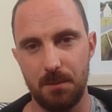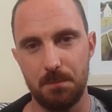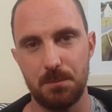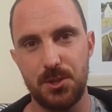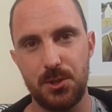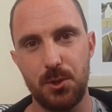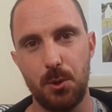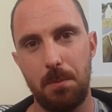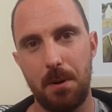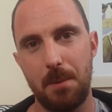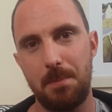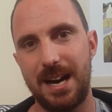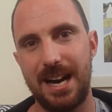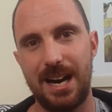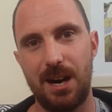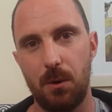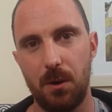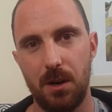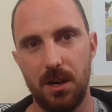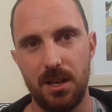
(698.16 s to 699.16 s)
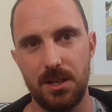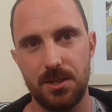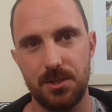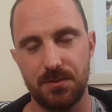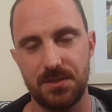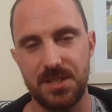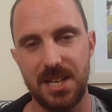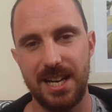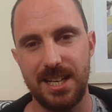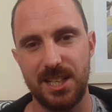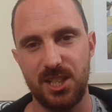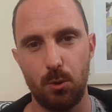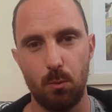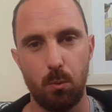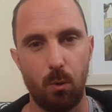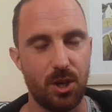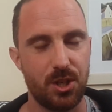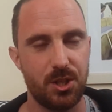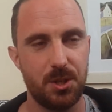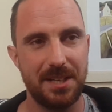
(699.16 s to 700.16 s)
superpower sort of telling
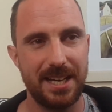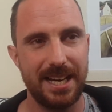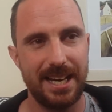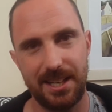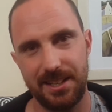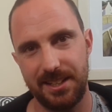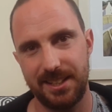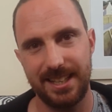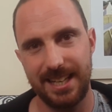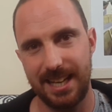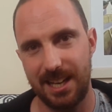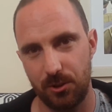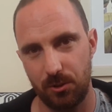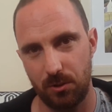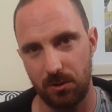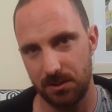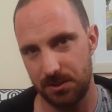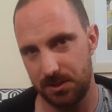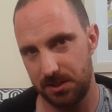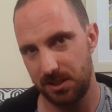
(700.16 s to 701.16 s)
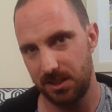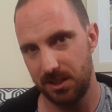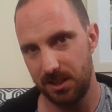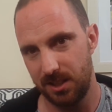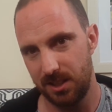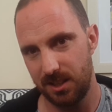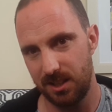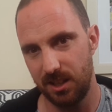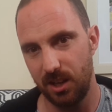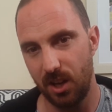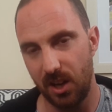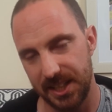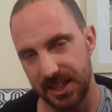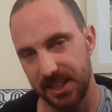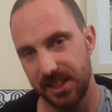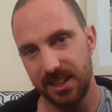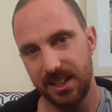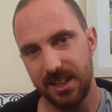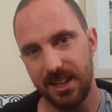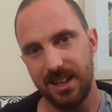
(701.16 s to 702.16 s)
you what you can and cannot
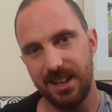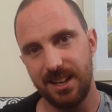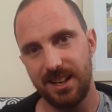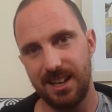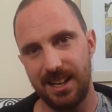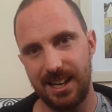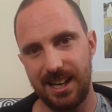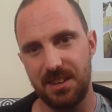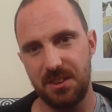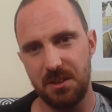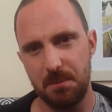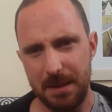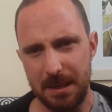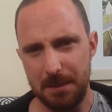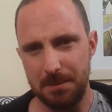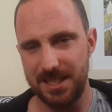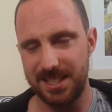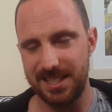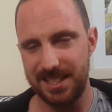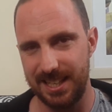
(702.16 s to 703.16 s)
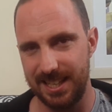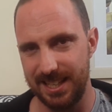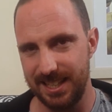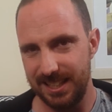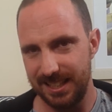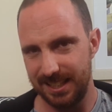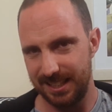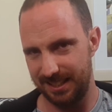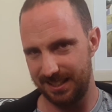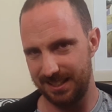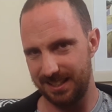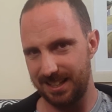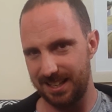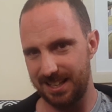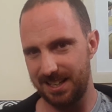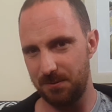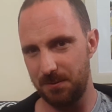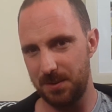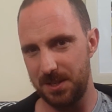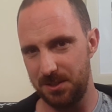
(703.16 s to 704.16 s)
like. And the BBC,
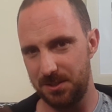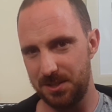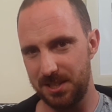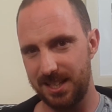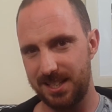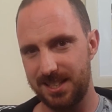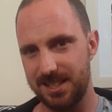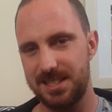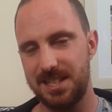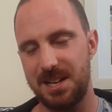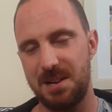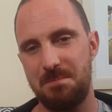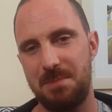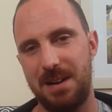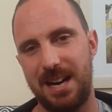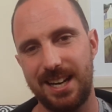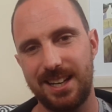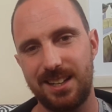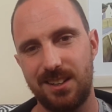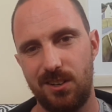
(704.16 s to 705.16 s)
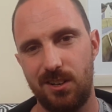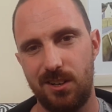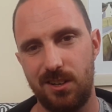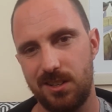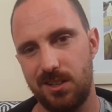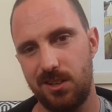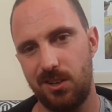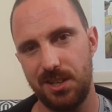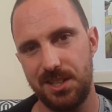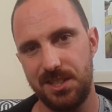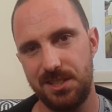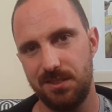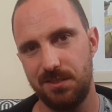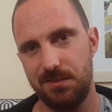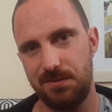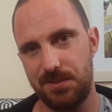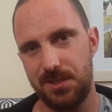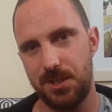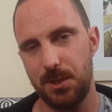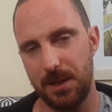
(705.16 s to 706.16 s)
when you take a step back, are kind
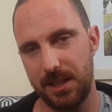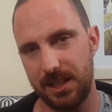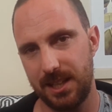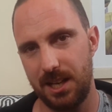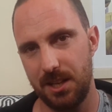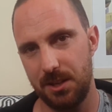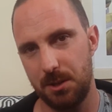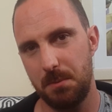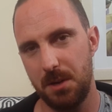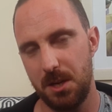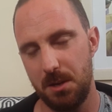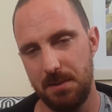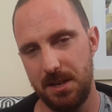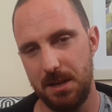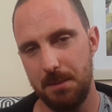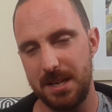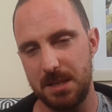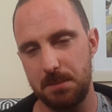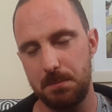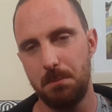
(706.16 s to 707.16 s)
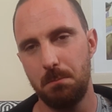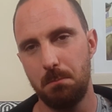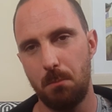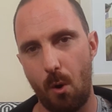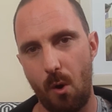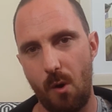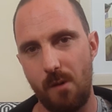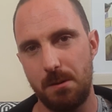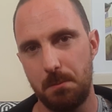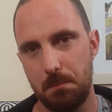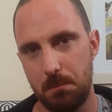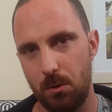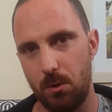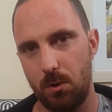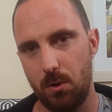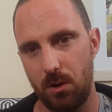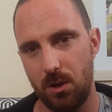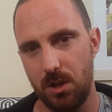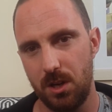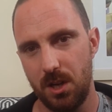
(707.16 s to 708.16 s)
of doing that at the moment. It makes me more and
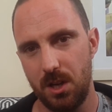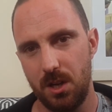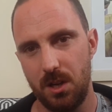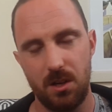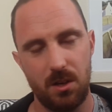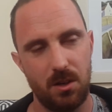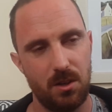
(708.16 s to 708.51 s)
more